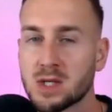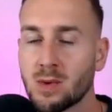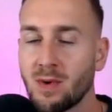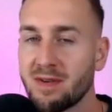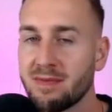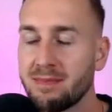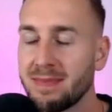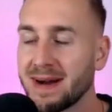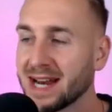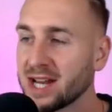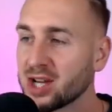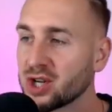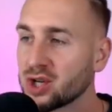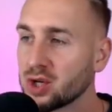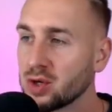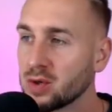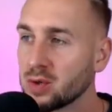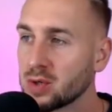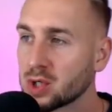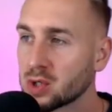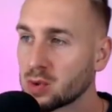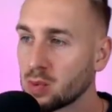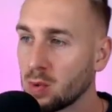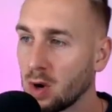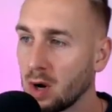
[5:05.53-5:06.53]
I've managed
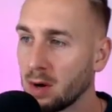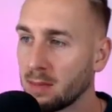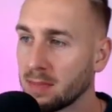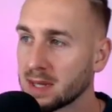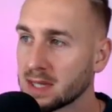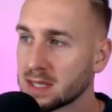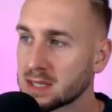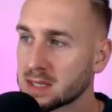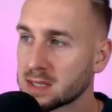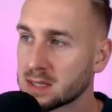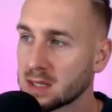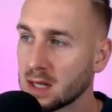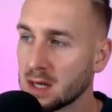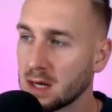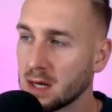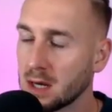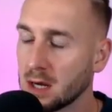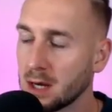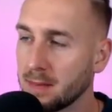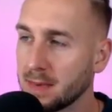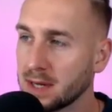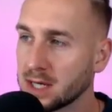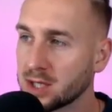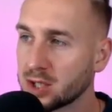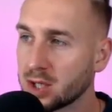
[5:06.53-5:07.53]
to swap
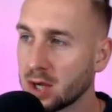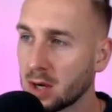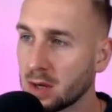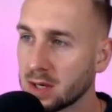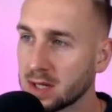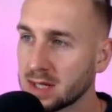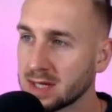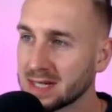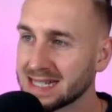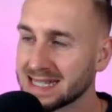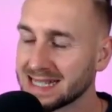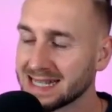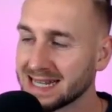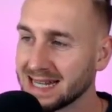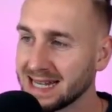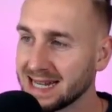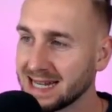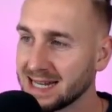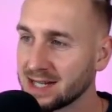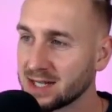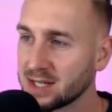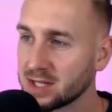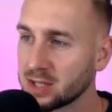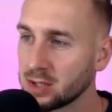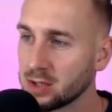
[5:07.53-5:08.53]
some dollars
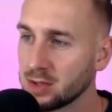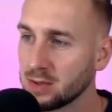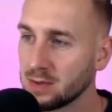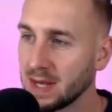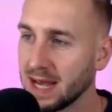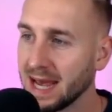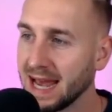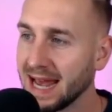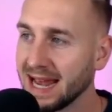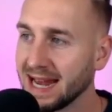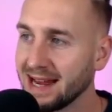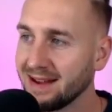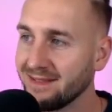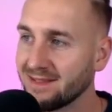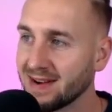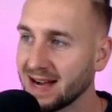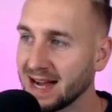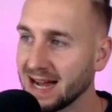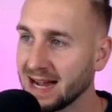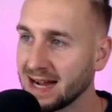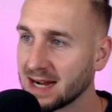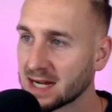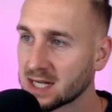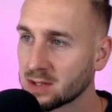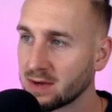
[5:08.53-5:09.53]
into
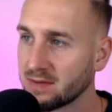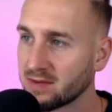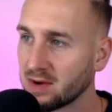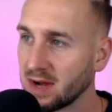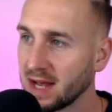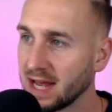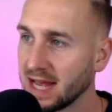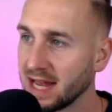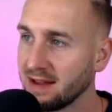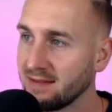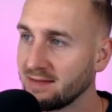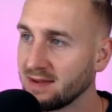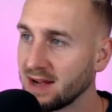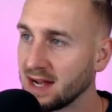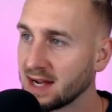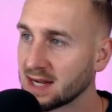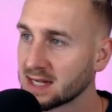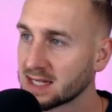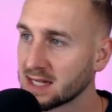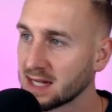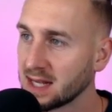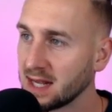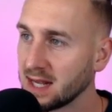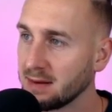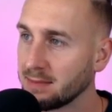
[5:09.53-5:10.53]
AVAX. So I've got
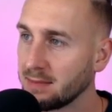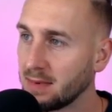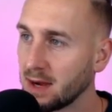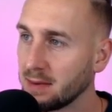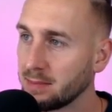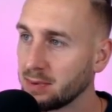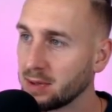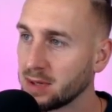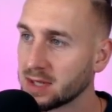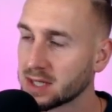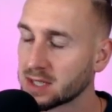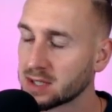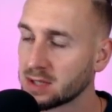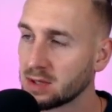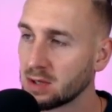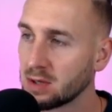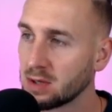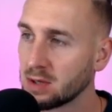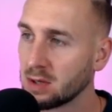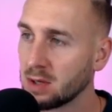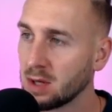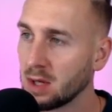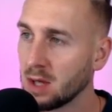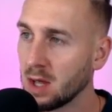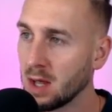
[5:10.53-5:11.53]
AVAX in my
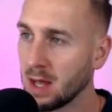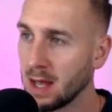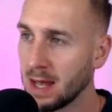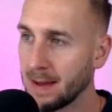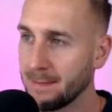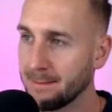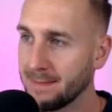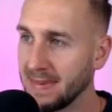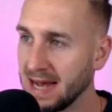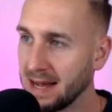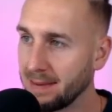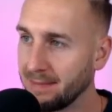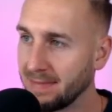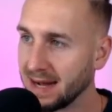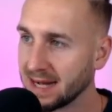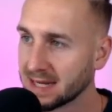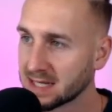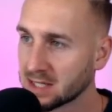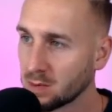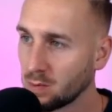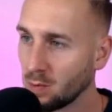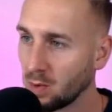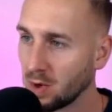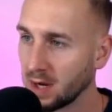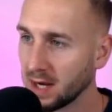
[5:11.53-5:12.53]
personal
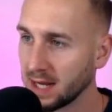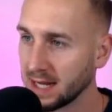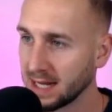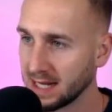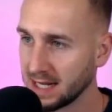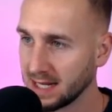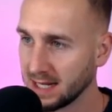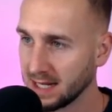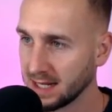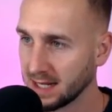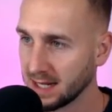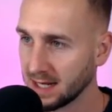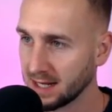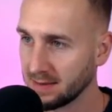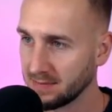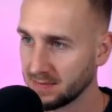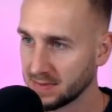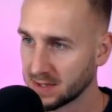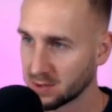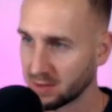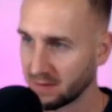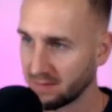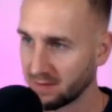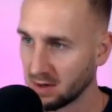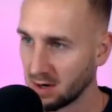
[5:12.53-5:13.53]
MetaMask wallet here.
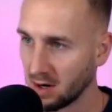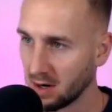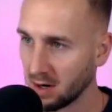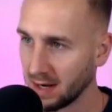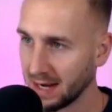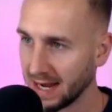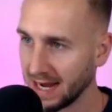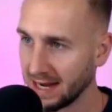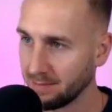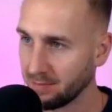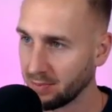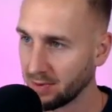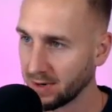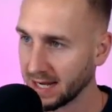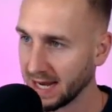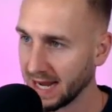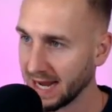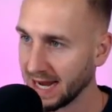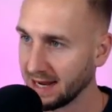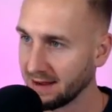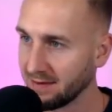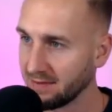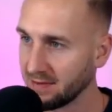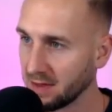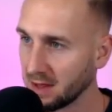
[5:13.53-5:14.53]
So I've got eight point
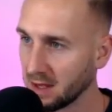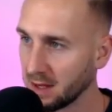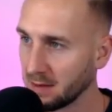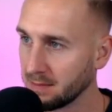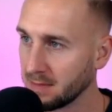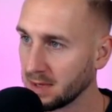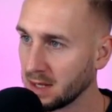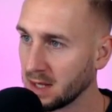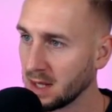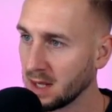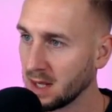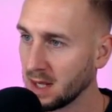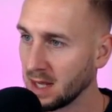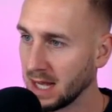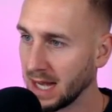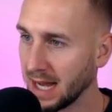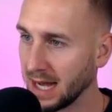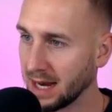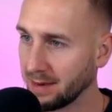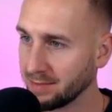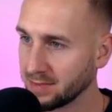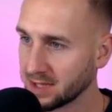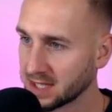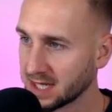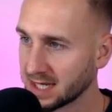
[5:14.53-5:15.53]
eight of them.
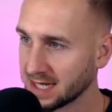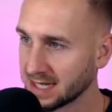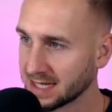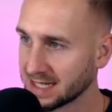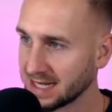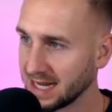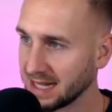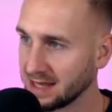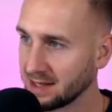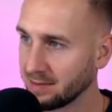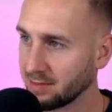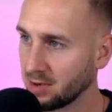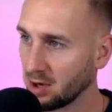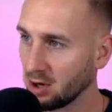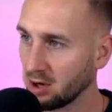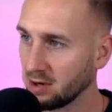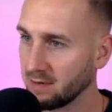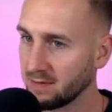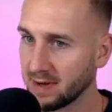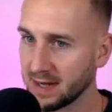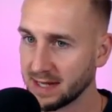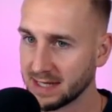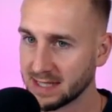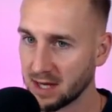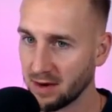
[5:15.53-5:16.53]
And I'm just going to send them
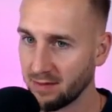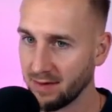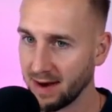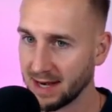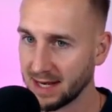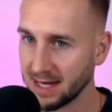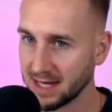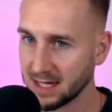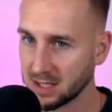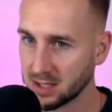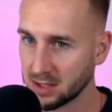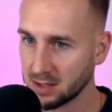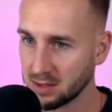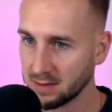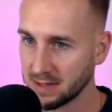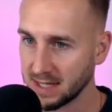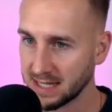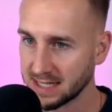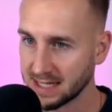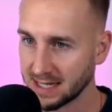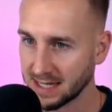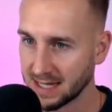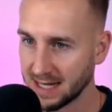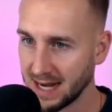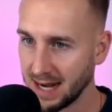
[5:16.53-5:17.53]
over directly to
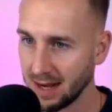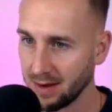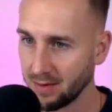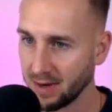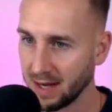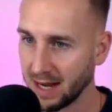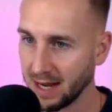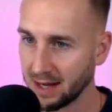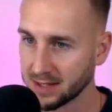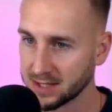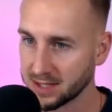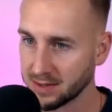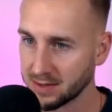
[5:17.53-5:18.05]
this account now.